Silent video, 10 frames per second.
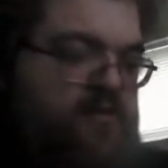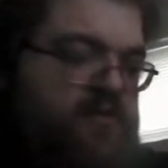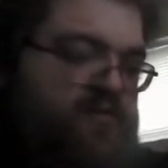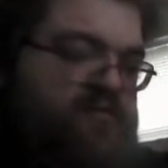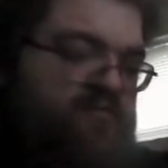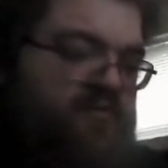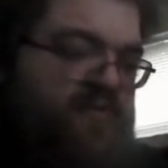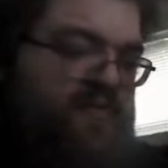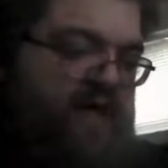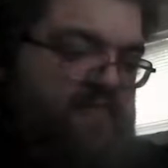There's more
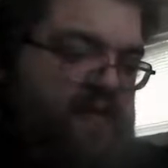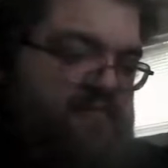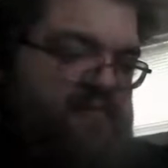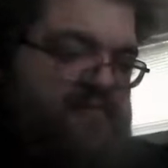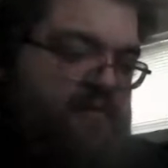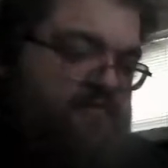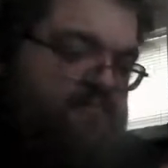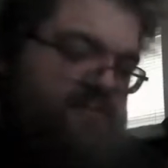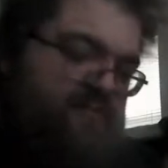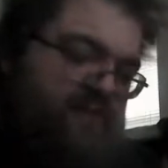than that, but I'm just
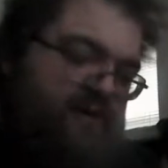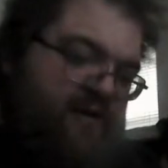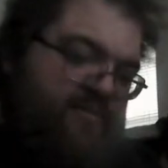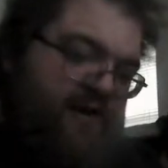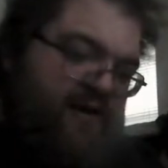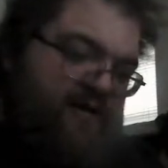saying right now.